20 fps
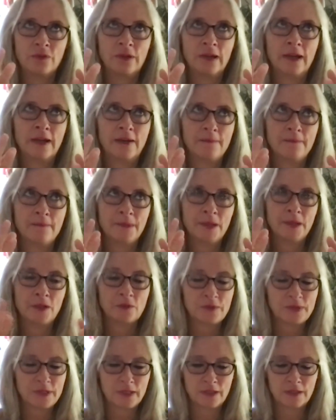and
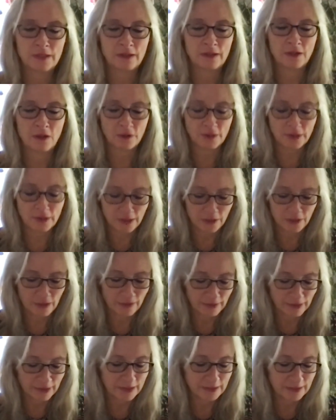obviously
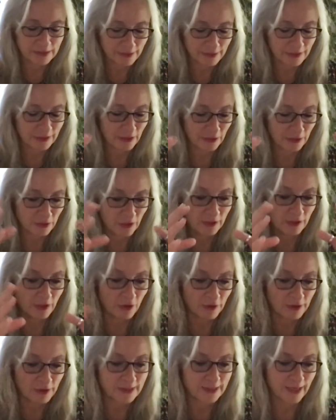having this an
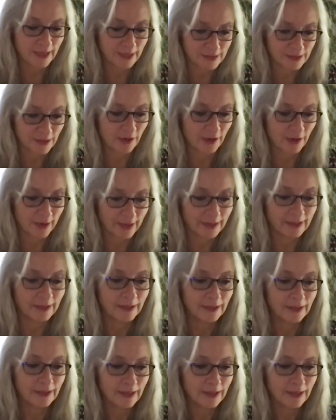architect's eye,